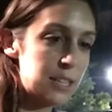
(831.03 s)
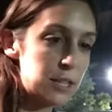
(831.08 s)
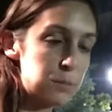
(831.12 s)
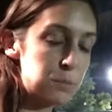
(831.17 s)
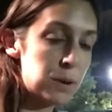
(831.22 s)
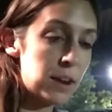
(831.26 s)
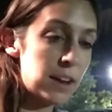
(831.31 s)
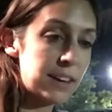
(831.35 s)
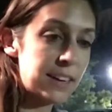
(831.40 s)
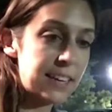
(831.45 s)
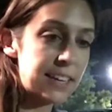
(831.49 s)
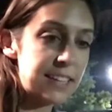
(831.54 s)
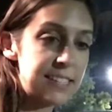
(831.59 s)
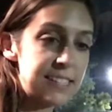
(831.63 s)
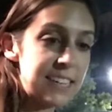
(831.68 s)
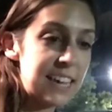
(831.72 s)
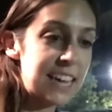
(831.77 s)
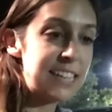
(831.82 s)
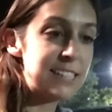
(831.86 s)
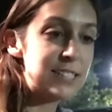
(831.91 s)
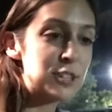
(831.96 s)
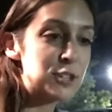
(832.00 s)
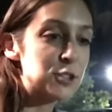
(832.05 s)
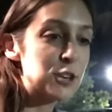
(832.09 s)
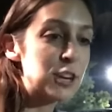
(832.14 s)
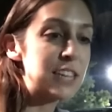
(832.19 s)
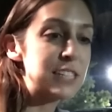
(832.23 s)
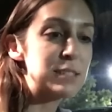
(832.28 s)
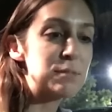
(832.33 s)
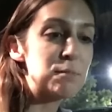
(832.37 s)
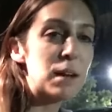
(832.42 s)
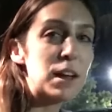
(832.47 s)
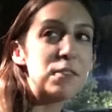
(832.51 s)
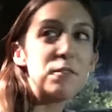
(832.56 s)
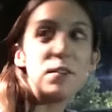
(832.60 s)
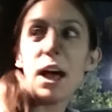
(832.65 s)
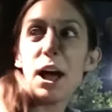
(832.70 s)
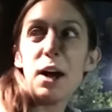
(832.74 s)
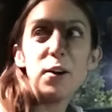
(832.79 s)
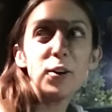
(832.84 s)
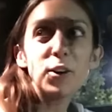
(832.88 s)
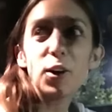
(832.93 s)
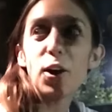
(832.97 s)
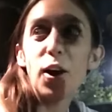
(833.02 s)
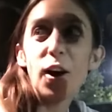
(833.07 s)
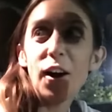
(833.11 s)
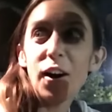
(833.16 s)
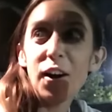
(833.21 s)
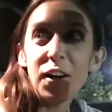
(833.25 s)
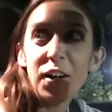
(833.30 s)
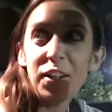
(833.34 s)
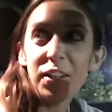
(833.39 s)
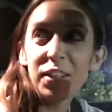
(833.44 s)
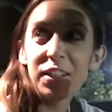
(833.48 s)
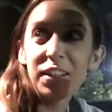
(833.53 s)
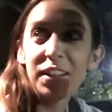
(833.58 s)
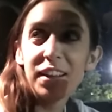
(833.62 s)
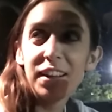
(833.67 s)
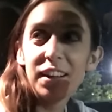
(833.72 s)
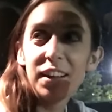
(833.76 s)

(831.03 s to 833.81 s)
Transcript: This product contains a trace amount of alcohol.